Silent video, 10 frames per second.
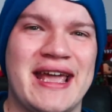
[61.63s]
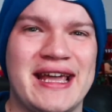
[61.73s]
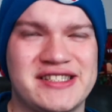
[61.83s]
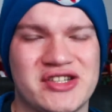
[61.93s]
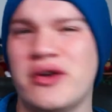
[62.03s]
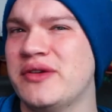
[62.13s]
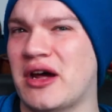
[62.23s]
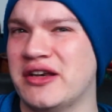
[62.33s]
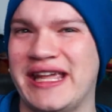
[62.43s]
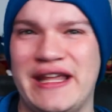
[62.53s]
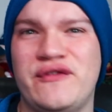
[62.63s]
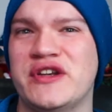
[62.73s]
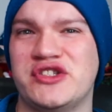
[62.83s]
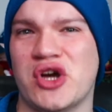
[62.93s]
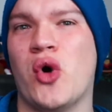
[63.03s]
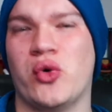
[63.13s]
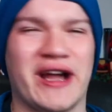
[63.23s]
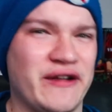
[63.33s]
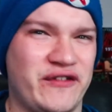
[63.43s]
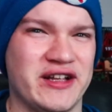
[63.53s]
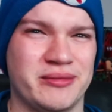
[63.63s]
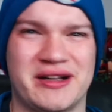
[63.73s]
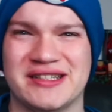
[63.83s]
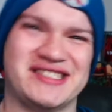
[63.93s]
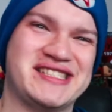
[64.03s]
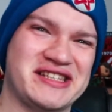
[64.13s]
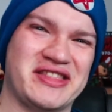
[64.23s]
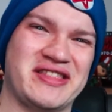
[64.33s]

it's got an uneven tone, I feel, because